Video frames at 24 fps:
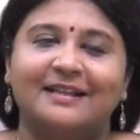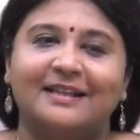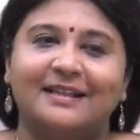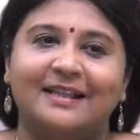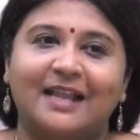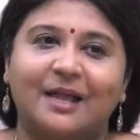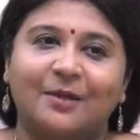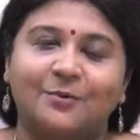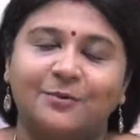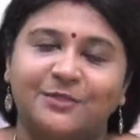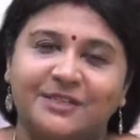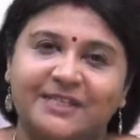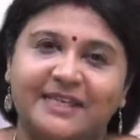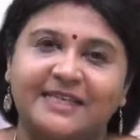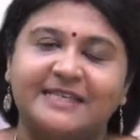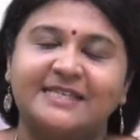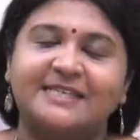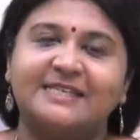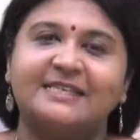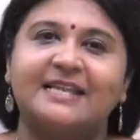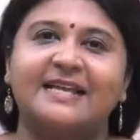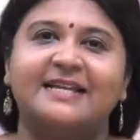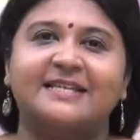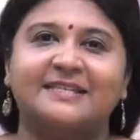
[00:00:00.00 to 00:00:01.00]
Now,
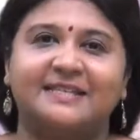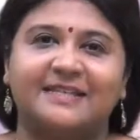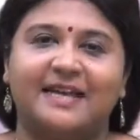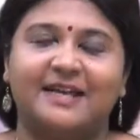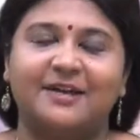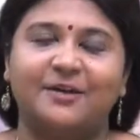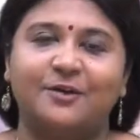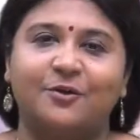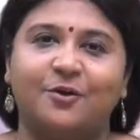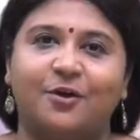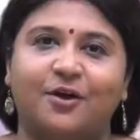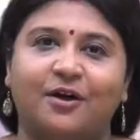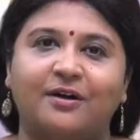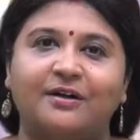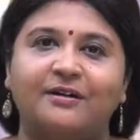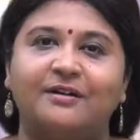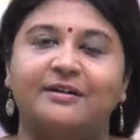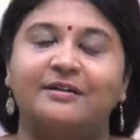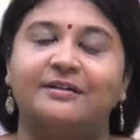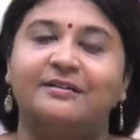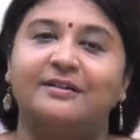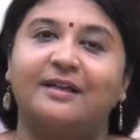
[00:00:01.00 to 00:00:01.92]
just like sun god,